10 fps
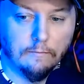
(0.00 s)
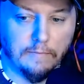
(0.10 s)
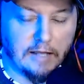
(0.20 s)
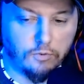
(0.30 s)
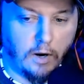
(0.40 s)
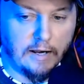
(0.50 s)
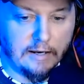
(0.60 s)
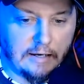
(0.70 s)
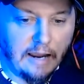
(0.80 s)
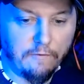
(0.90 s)
That's why I
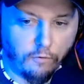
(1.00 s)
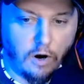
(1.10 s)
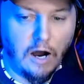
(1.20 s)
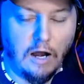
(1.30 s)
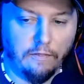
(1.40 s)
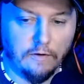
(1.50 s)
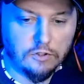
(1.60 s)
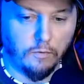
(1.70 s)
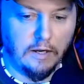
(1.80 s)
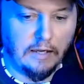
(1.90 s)
gave Raw
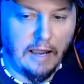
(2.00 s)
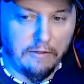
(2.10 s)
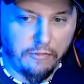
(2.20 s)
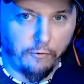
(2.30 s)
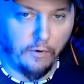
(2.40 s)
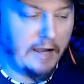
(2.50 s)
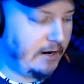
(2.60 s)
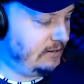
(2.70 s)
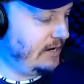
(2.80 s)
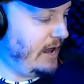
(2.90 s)
this week a 3 out
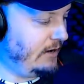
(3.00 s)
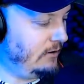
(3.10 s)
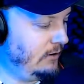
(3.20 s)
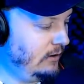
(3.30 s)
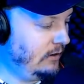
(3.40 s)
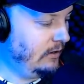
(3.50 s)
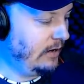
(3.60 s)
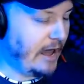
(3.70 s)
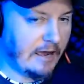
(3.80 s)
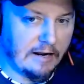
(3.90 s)
of 10,
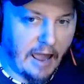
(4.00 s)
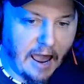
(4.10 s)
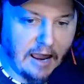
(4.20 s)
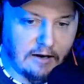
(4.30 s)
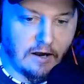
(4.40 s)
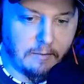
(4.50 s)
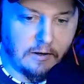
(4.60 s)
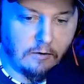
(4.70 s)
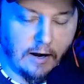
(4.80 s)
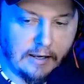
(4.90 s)
and
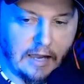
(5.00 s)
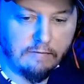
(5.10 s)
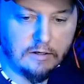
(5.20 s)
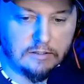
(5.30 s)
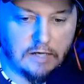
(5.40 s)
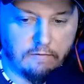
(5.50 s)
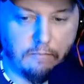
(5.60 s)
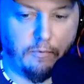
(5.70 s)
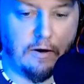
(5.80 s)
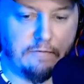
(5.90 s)
AEW, I gave a
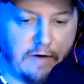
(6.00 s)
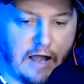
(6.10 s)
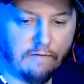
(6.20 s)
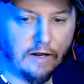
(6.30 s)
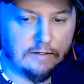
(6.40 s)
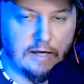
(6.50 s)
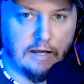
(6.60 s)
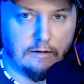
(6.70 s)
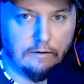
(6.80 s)
7.5 out of 10.